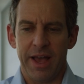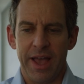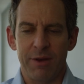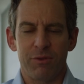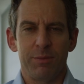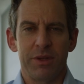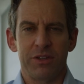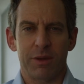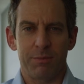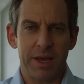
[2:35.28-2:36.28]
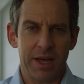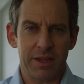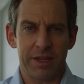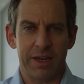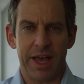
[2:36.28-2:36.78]
every bit as
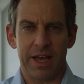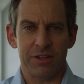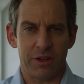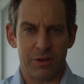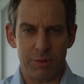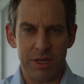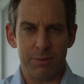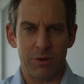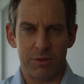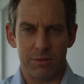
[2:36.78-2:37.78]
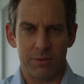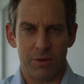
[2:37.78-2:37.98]
compelling as other people